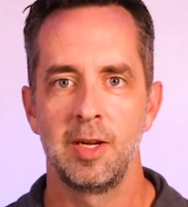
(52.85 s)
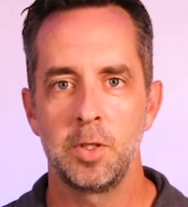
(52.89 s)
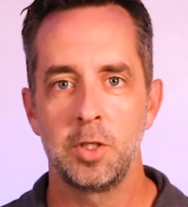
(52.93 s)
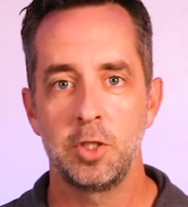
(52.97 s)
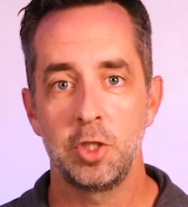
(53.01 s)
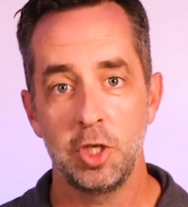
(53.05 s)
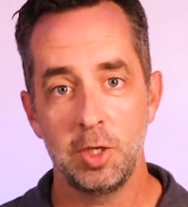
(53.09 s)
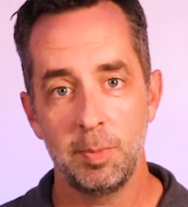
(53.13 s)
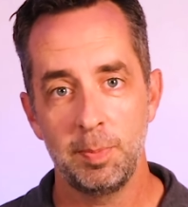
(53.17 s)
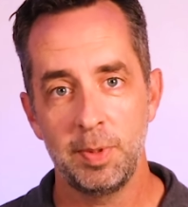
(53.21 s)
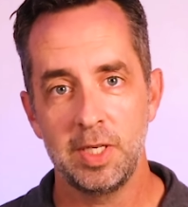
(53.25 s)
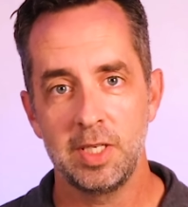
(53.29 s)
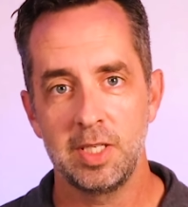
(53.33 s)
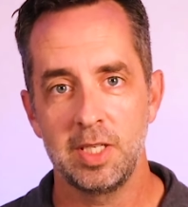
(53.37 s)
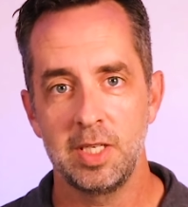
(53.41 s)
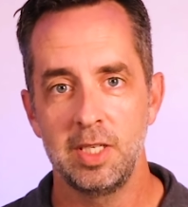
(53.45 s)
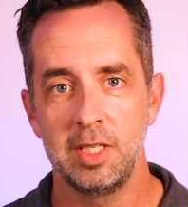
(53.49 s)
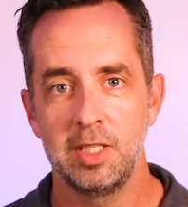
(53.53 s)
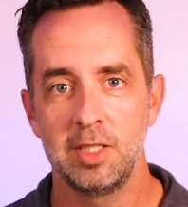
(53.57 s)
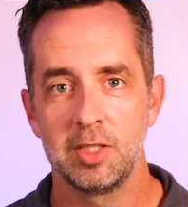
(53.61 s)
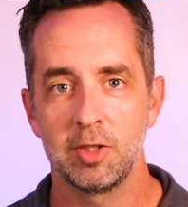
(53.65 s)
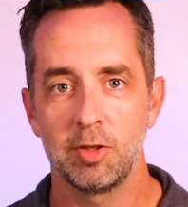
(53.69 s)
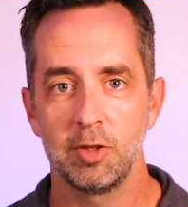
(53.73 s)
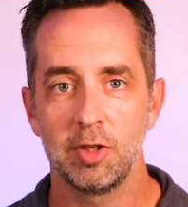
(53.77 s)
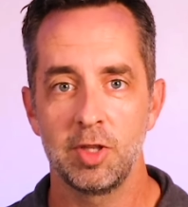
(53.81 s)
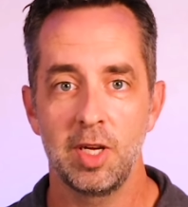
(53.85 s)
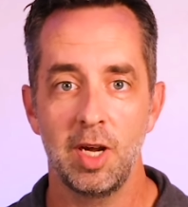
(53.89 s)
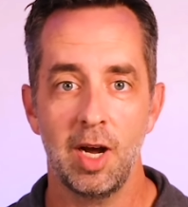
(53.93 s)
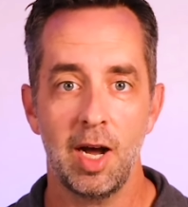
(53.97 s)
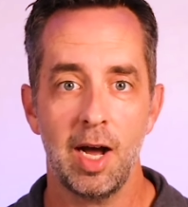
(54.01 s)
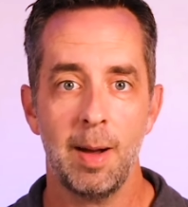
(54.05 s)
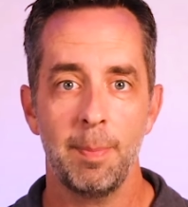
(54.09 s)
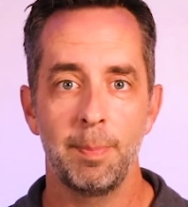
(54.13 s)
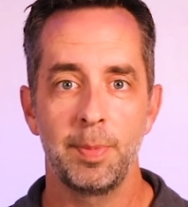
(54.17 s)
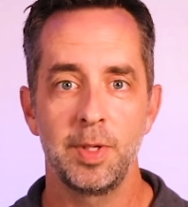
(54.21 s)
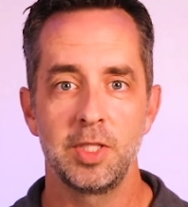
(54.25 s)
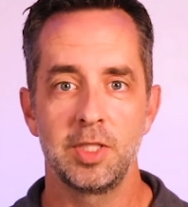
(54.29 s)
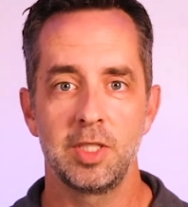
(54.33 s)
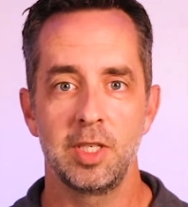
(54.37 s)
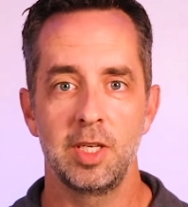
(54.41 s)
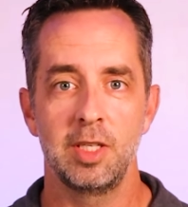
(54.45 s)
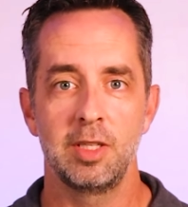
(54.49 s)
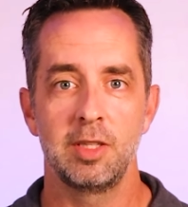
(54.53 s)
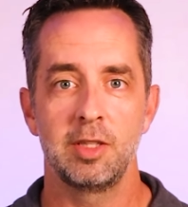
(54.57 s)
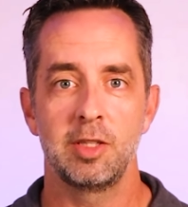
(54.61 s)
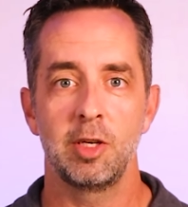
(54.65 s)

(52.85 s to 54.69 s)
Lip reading: GPTs are the opposite.